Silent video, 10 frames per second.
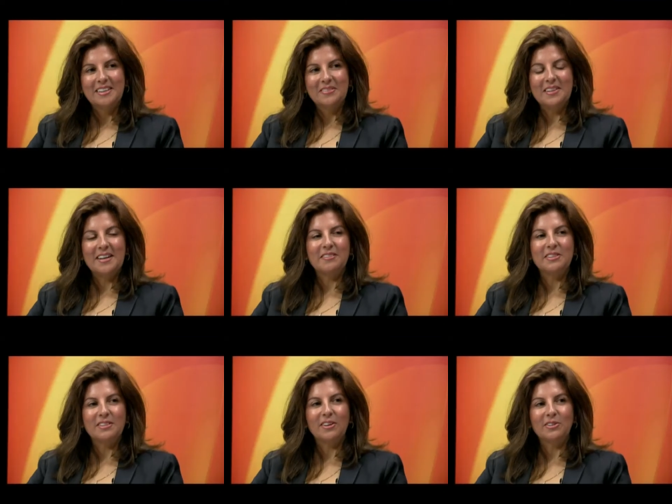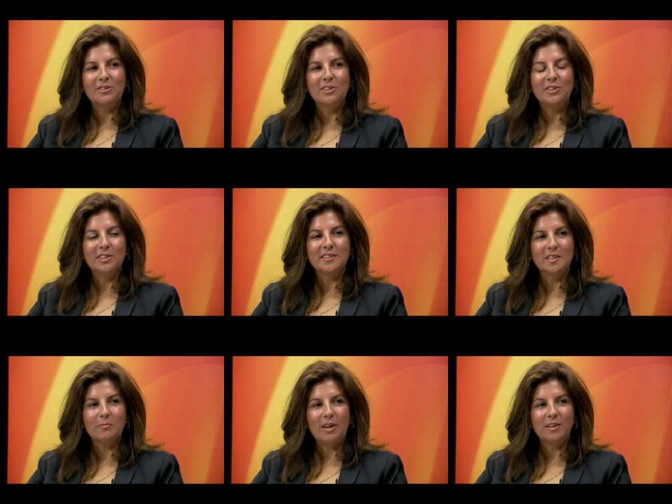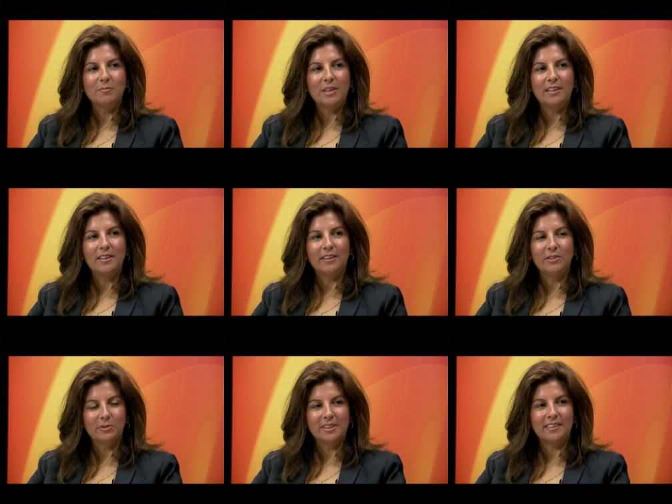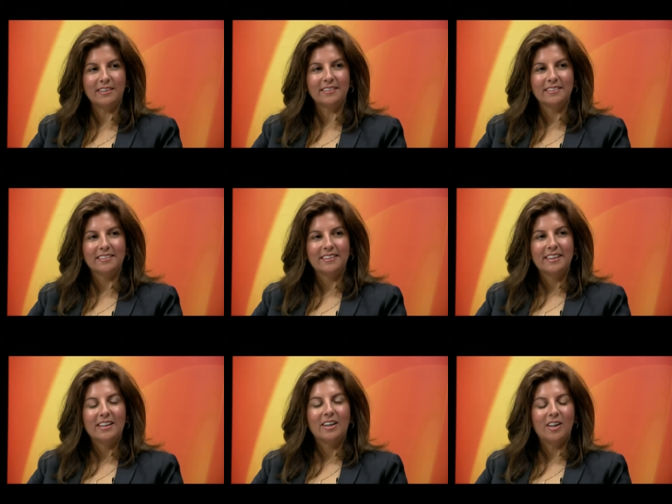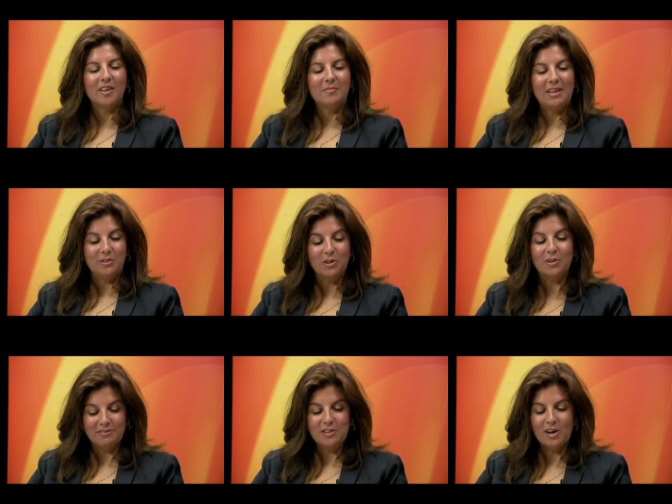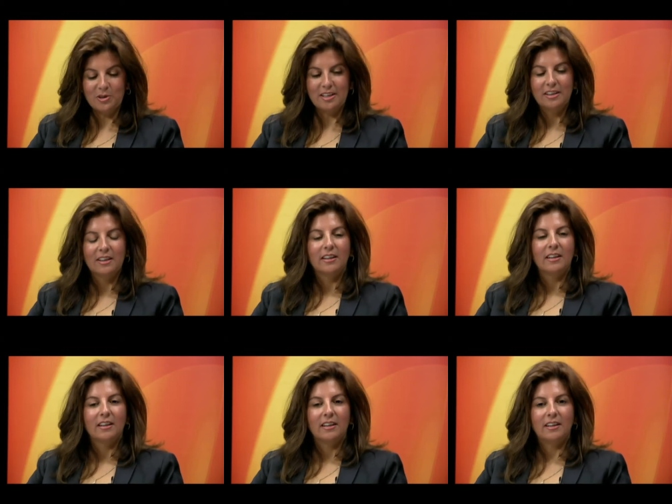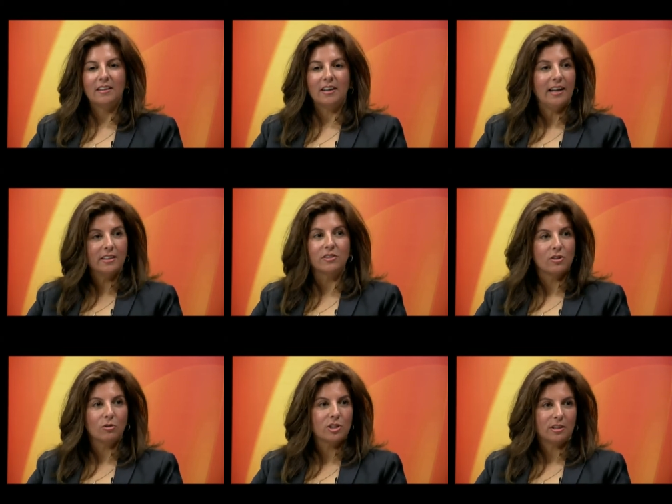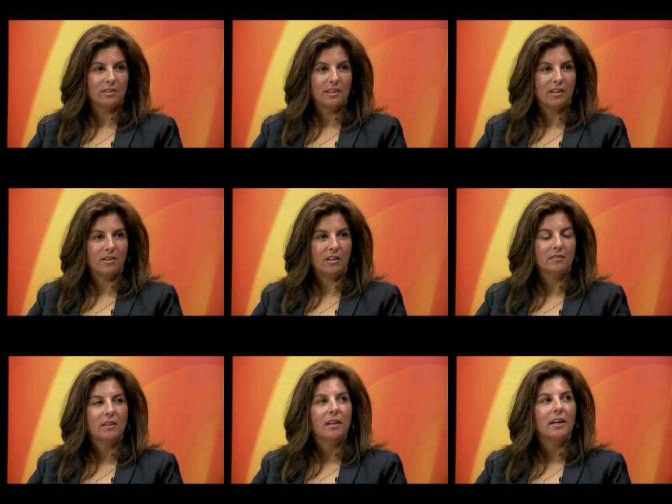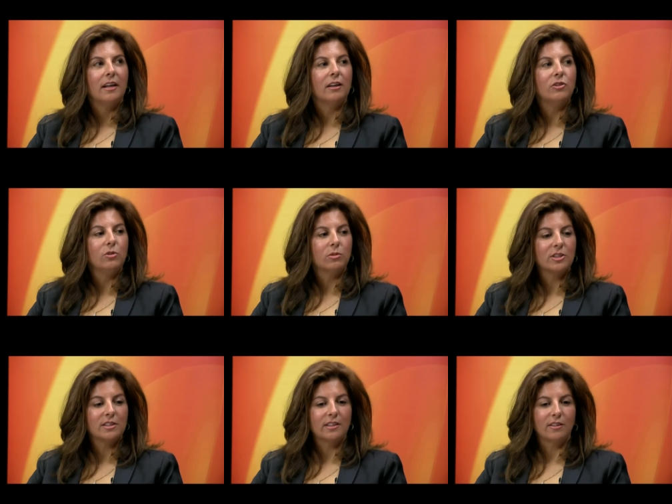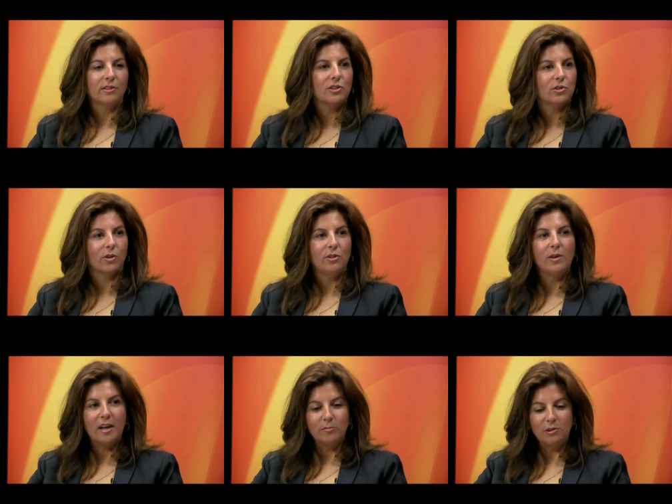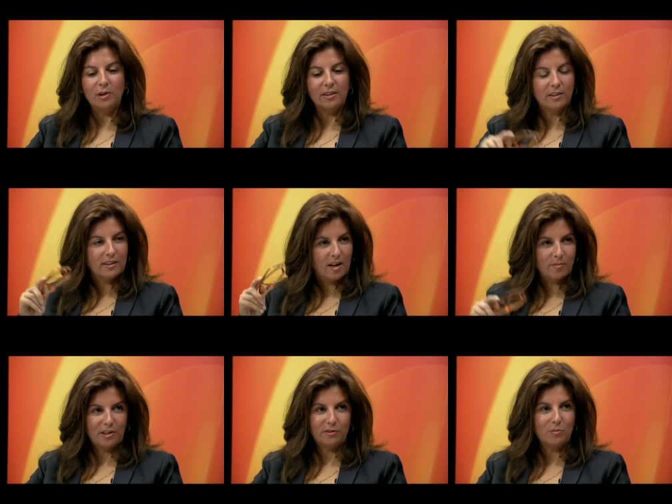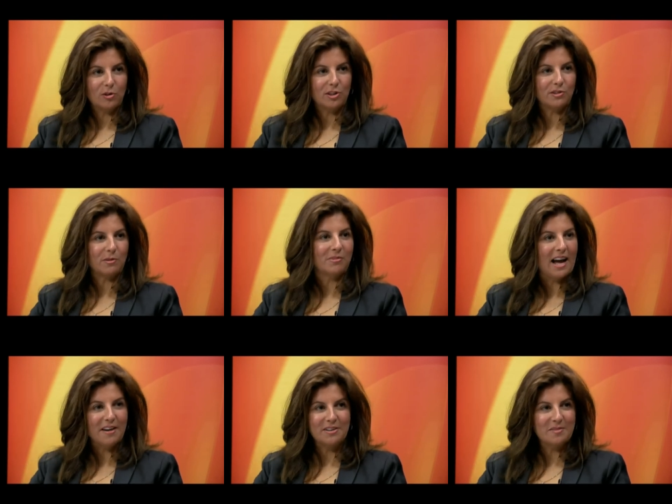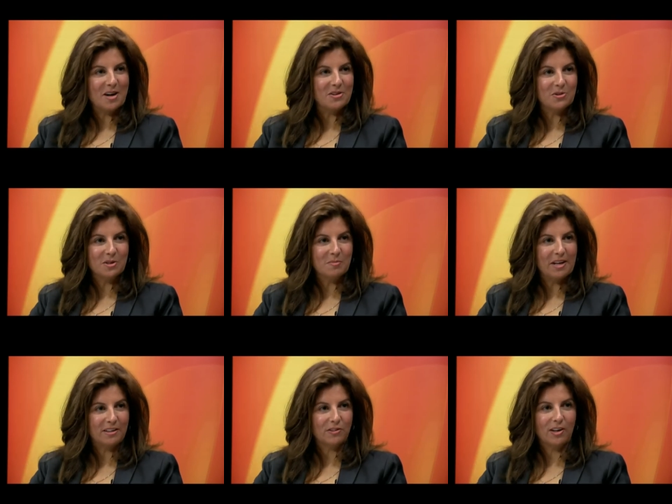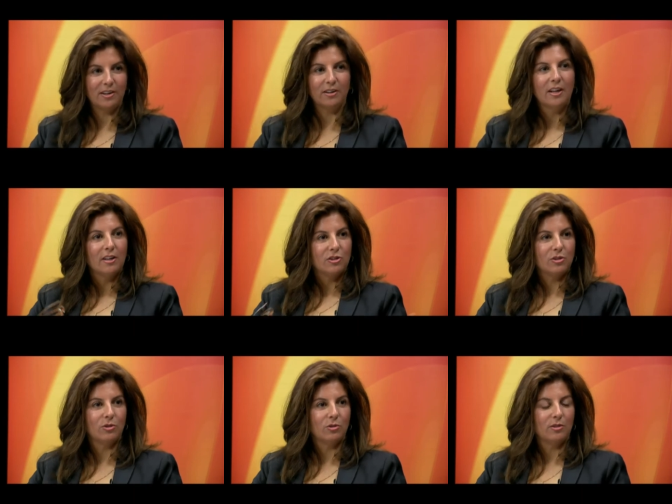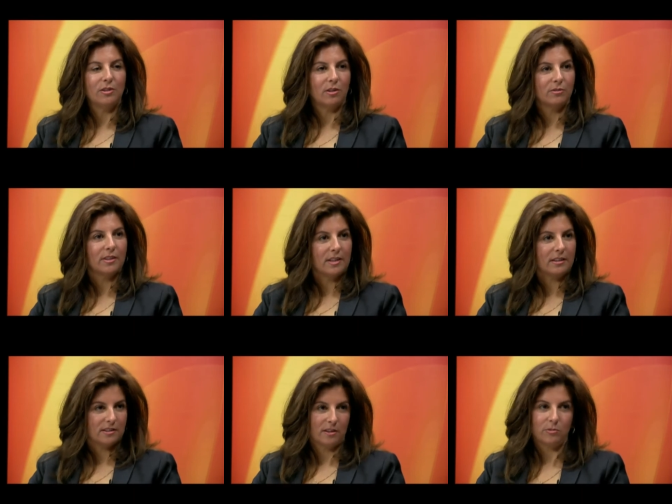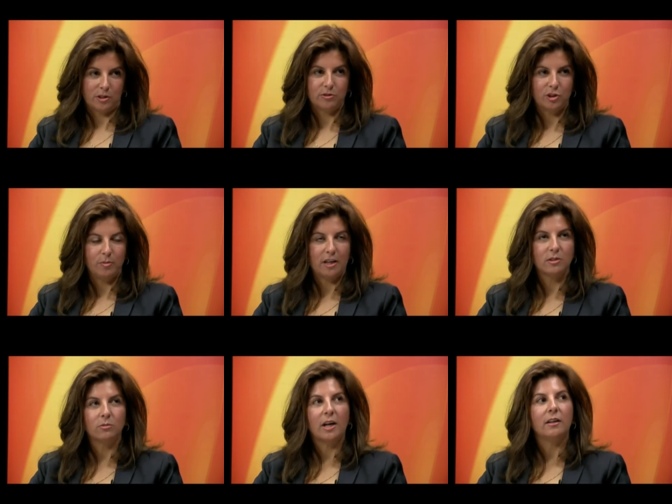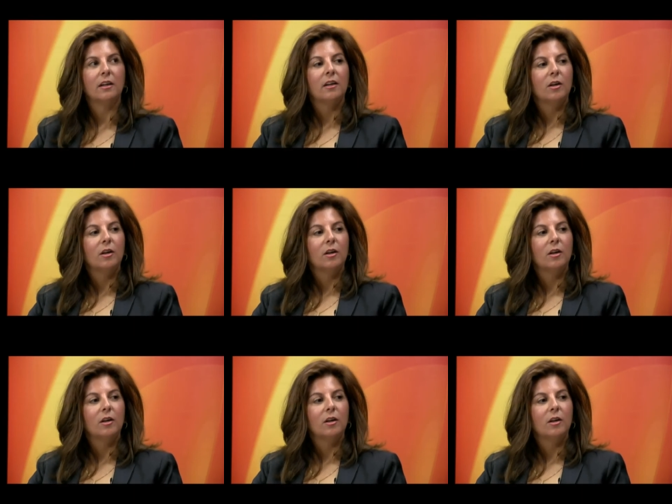Well, I have to tell you, she just inspired me, and you did it. Um, and you don't even know it. Uh, I didn't know Jill at all. And you were just telling the story. You had me running the gamut of emotions, from laughing about you were the maid of honor to, you know, the next thing where she passed away.